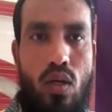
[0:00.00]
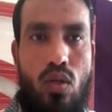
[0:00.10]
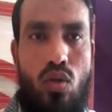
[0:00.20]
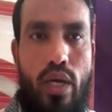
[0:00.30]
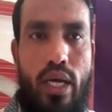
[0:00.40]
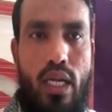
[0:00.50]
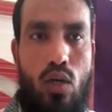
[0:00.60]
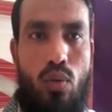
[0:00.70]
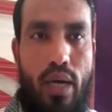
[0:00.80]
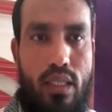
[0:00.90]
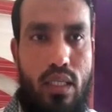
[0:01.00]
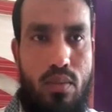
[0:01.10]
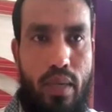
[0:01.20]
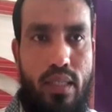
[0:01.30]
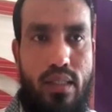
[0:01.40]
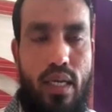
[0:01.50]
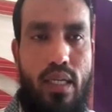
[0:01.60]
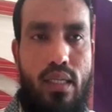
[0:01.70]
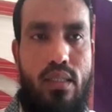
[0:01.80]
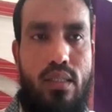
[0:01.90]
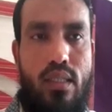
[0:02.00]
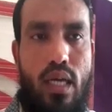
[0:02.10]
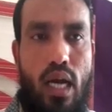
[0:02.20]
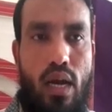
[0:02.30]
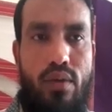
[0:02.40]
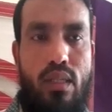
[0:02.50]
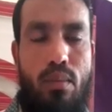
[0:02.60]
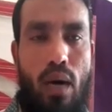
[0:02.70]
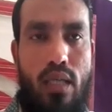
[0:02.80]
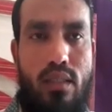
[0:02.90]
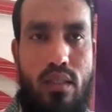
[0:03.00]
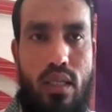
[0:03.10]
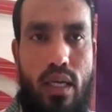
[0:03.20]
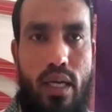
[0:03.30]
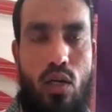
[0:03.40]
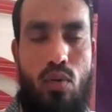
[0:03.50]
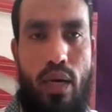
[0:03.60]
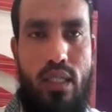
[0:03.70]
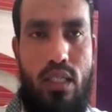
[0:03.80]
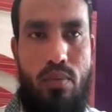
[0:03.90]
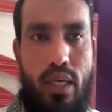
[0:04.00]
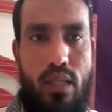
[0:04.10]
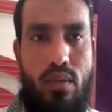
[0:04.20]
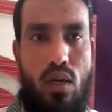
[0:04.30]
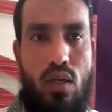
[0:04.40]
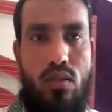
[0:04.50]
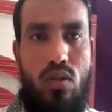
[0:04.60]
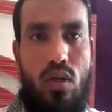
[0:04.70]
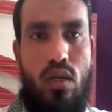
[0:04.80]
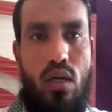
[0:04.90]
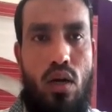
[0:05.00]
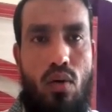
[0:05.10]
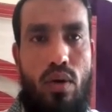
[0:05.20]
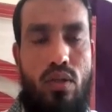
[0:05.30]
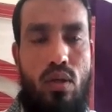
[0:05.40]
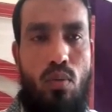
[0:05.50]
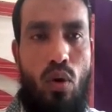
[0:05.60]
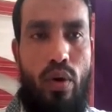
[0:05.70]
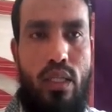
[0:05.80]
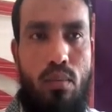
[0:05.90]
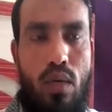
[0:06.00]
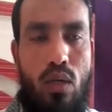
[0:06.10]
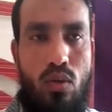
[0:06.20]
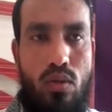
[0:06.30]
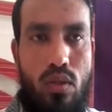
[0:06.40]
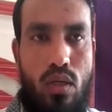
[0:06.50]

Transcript: So air occupy the space and having the mass, air occupy the space, because you are when you are blowing the balloon,